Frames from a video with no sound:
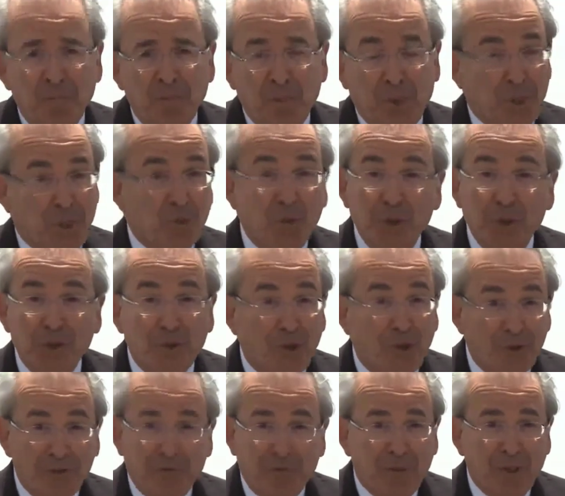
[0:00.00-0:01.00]
Because when you
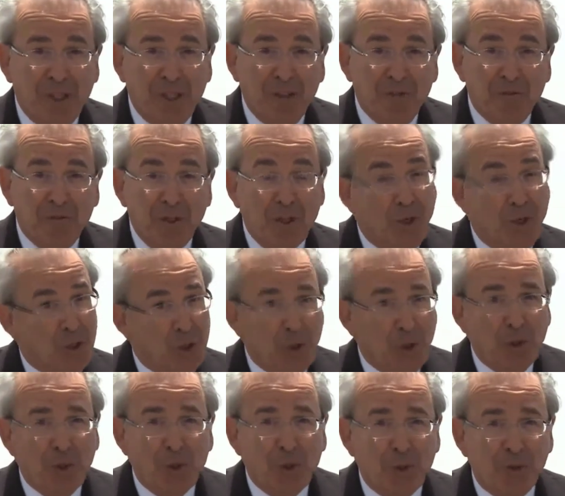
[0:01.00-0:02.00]
don't forgive,
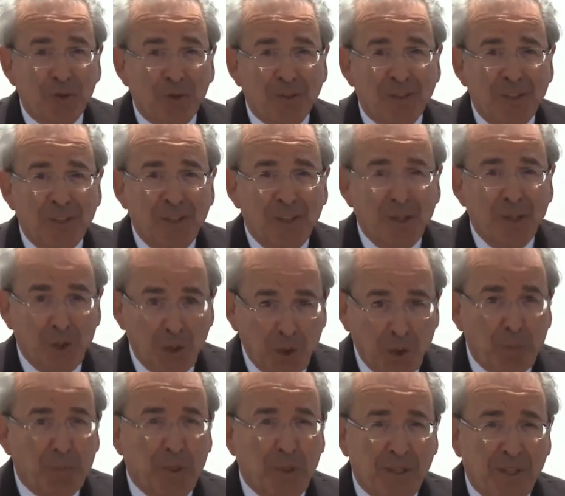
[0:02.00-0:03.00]
you lose.
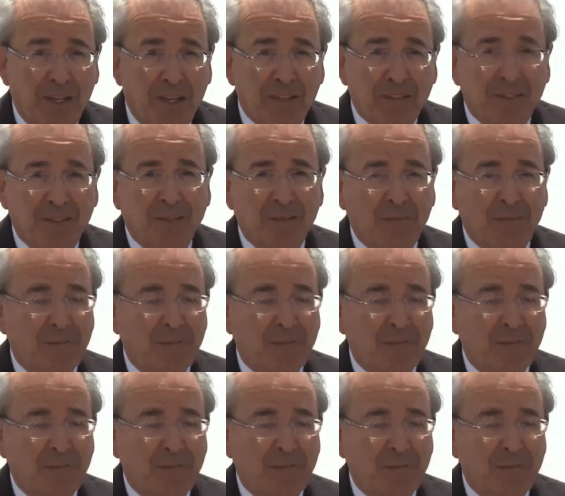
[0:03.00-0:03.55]
You're possessed.